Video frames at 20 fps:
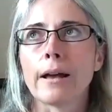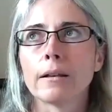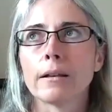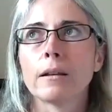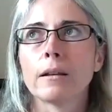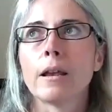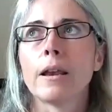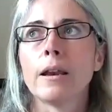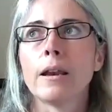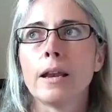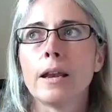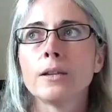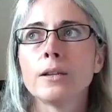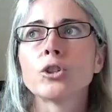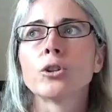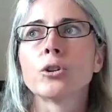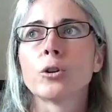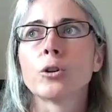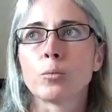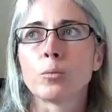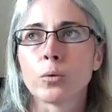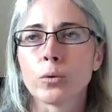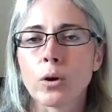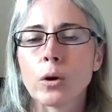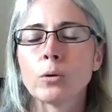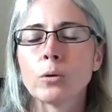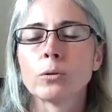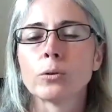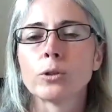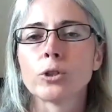an Eastern
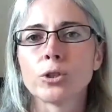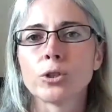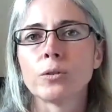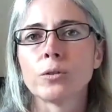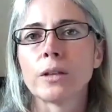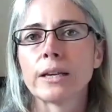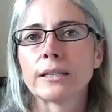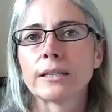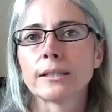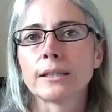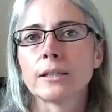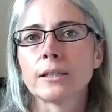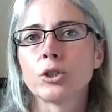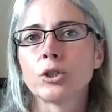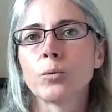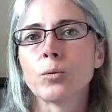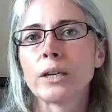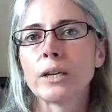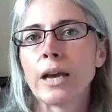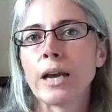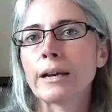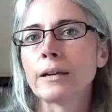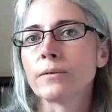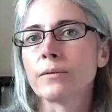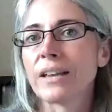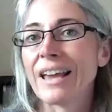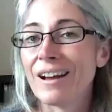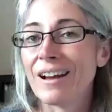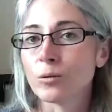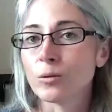approach to this, is you would kind of
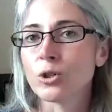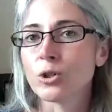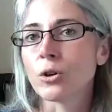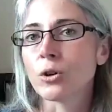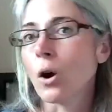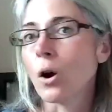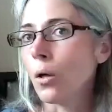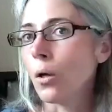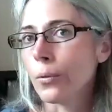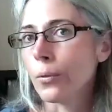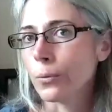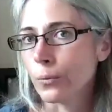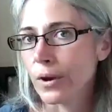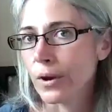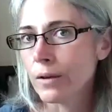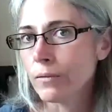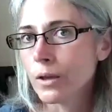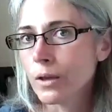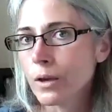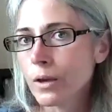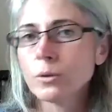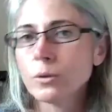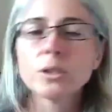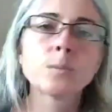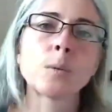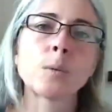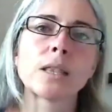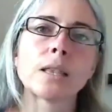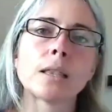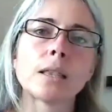counter all three of those.
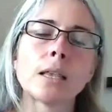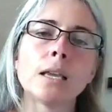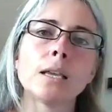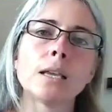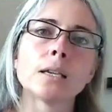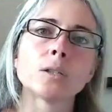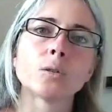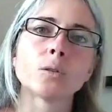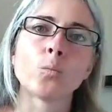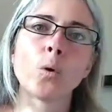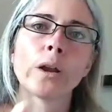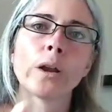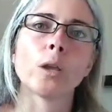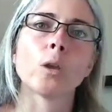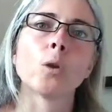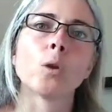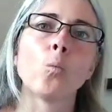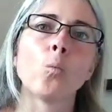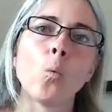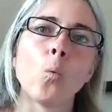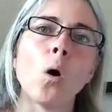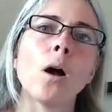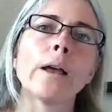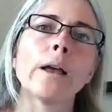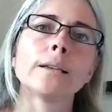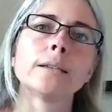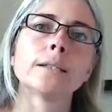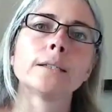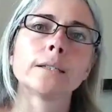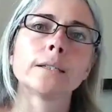But the thing is, what you want
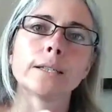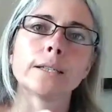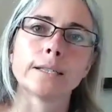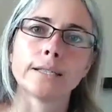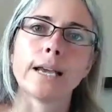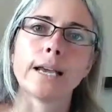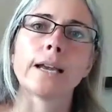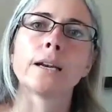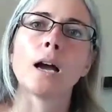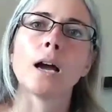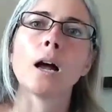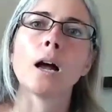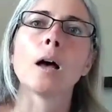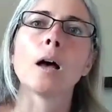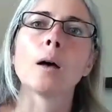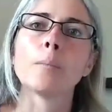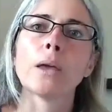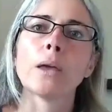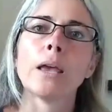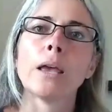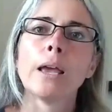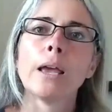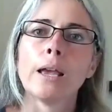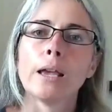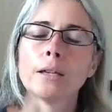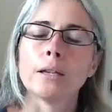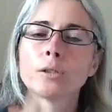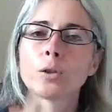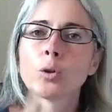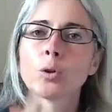to set up is
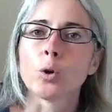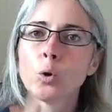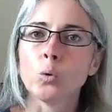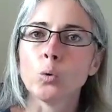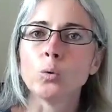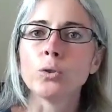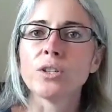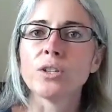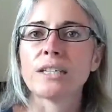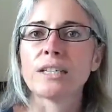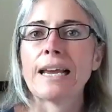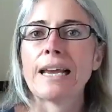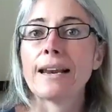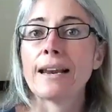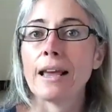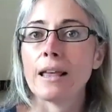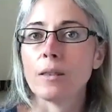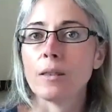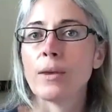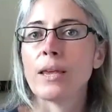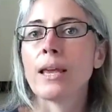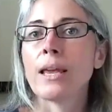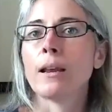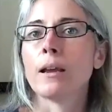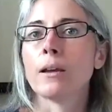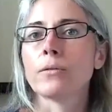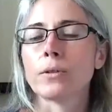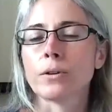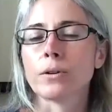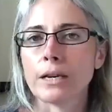a cool state at the beginning of
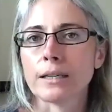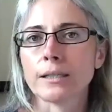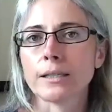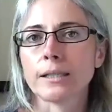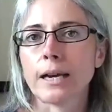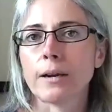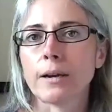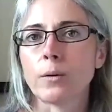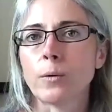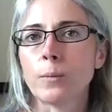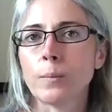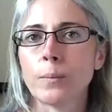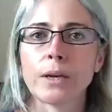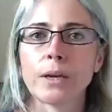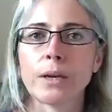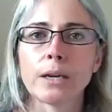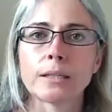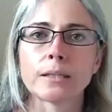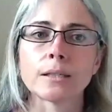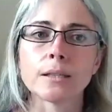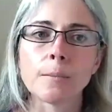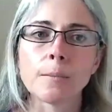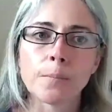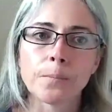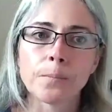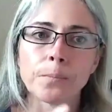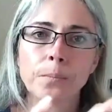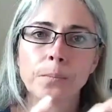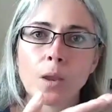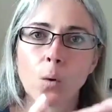your next cycle, because
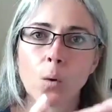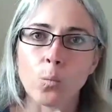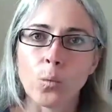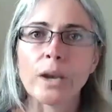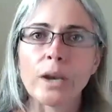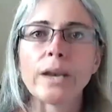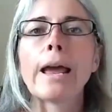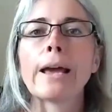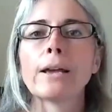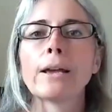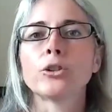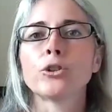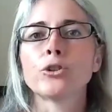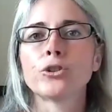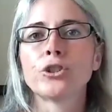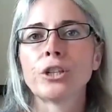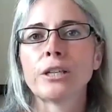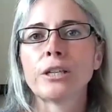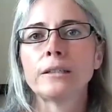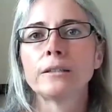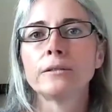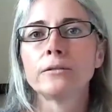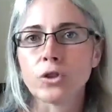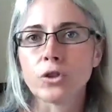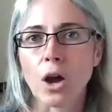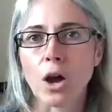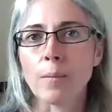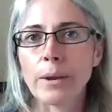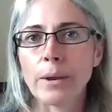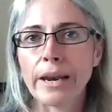when estrogen
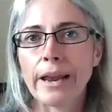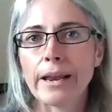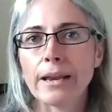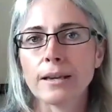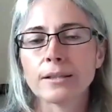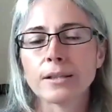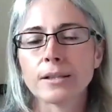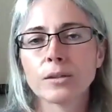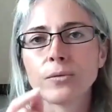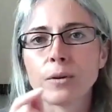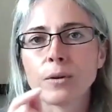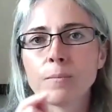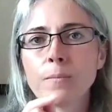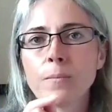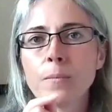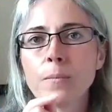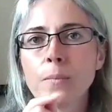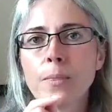dominates from